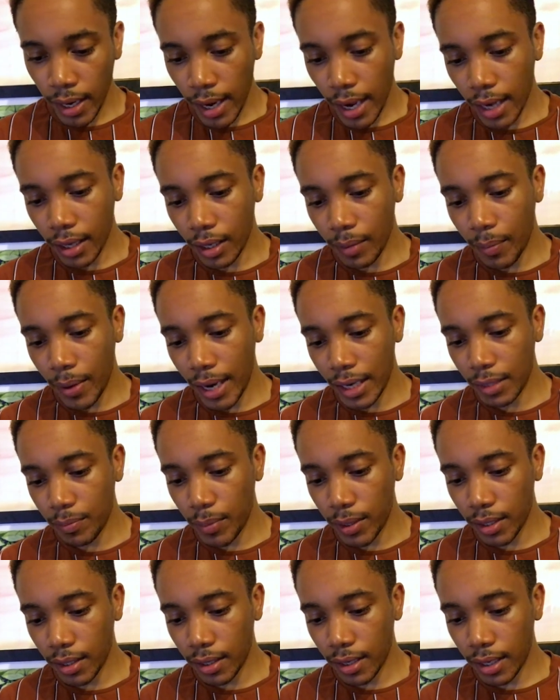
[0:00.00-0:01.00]
and the past
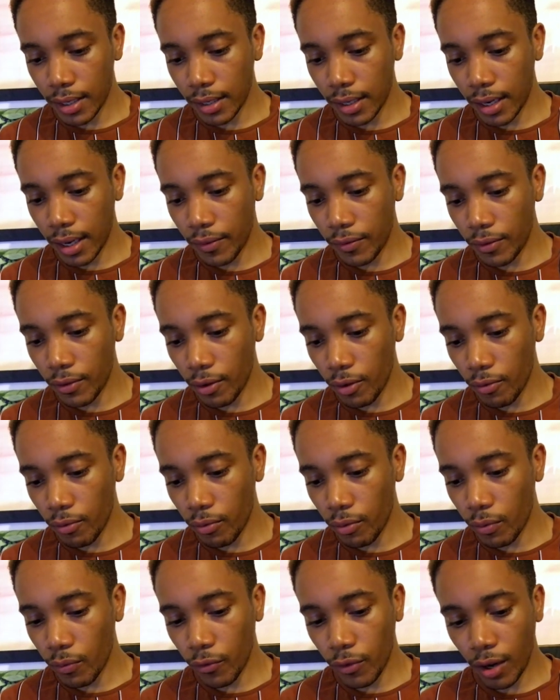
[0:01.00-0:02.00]
bitterness left no
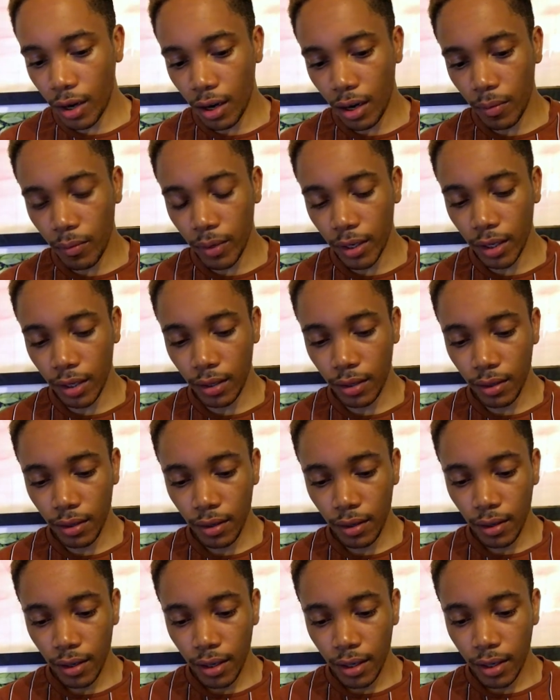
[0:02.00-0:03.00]
room for harmony.
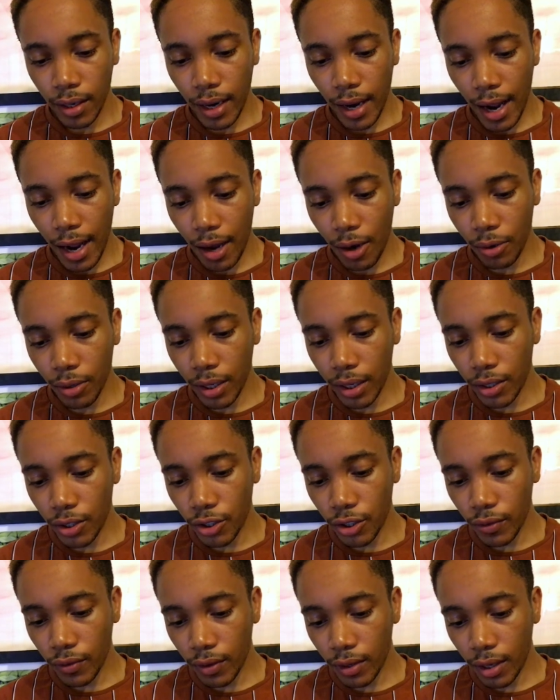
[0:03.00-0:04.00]
They howled at
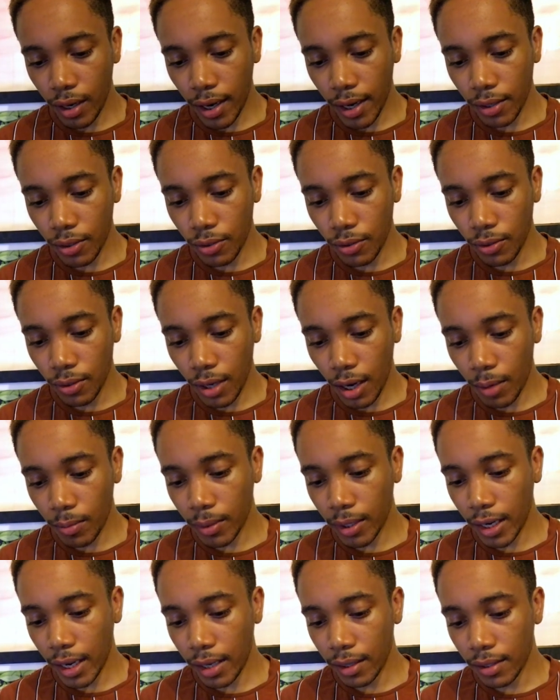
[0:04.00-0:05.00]
each other like
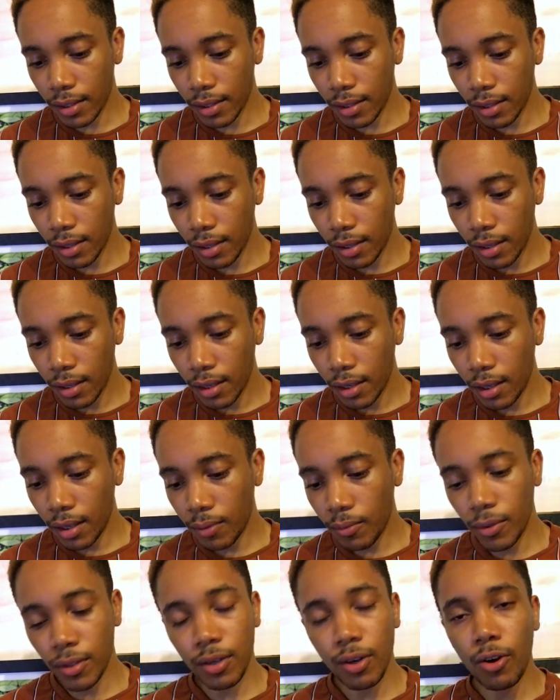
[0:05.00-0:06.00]
tomcats.
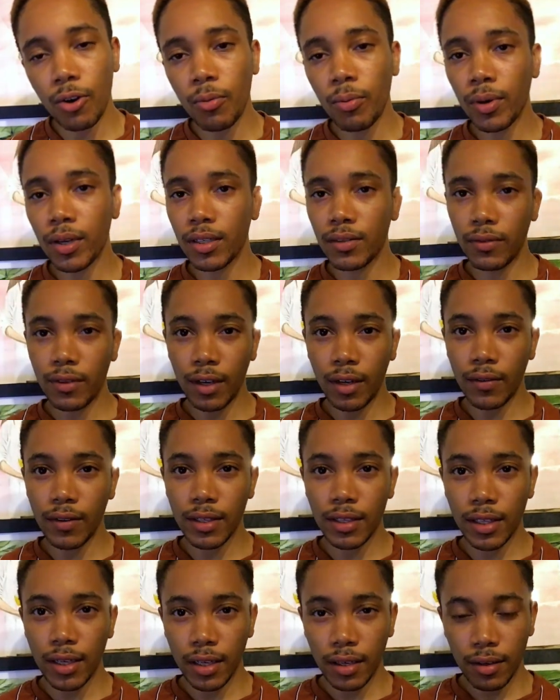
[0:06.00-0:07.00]
It was hopeless, Father
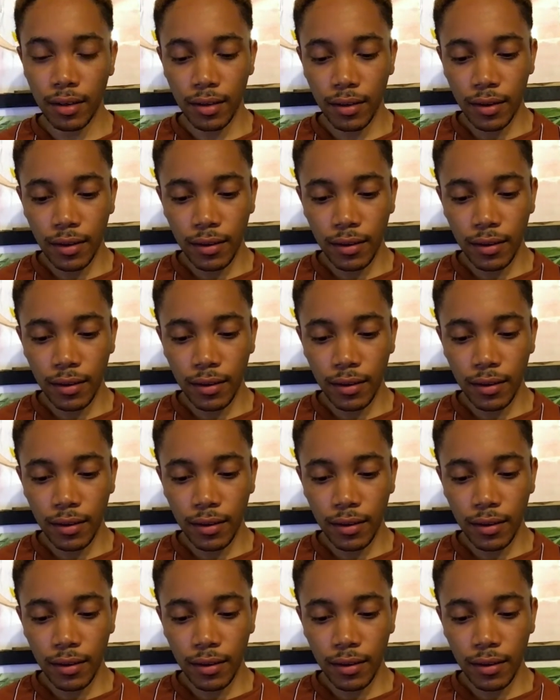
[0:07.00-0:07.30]
said.